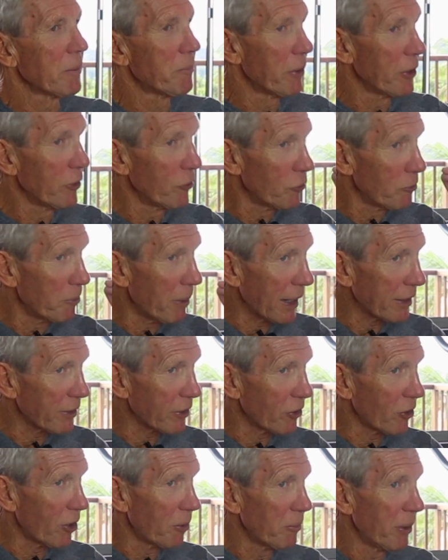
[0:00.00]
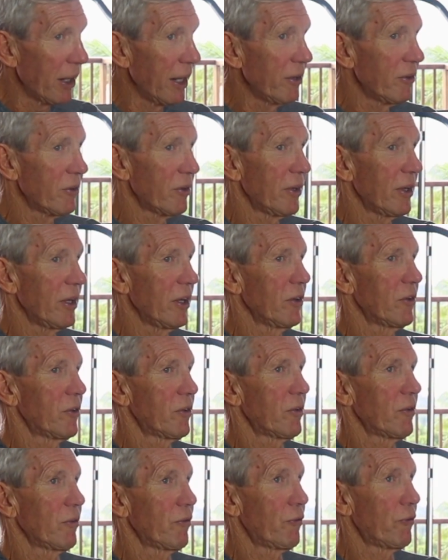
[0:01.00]
brings you back to Comrades
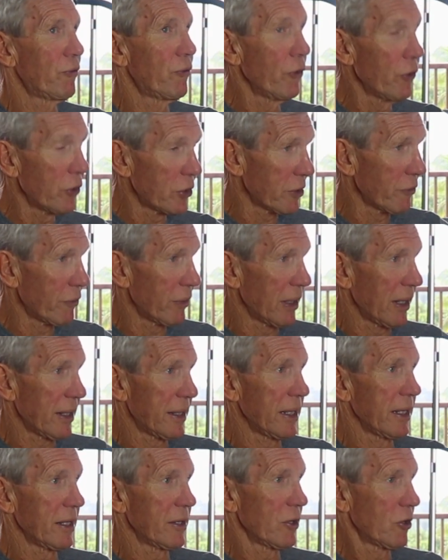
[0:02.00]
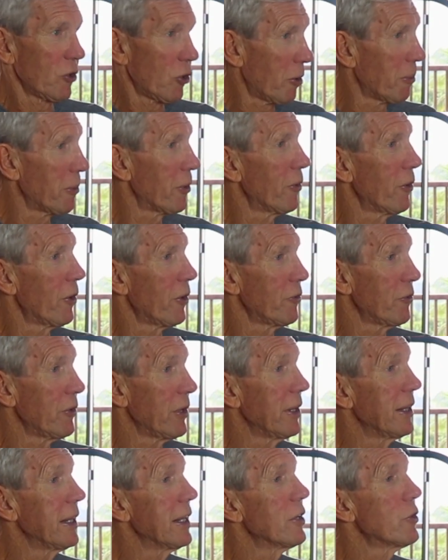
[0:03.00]
is, first of all, I think the
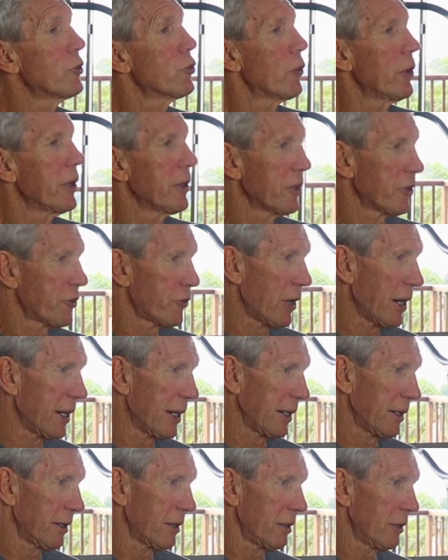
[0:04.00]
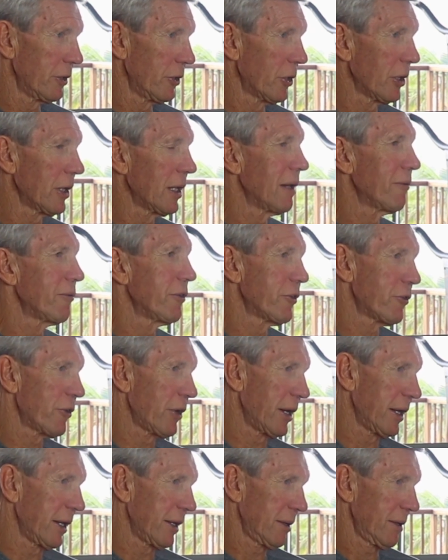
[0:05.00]
camaraderie, the enjoying the training. You've got to love your
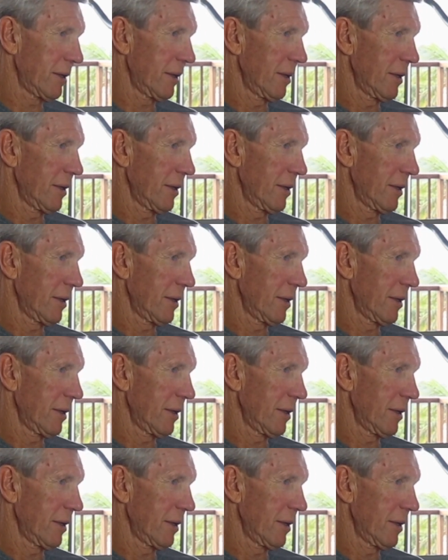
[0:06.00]
training.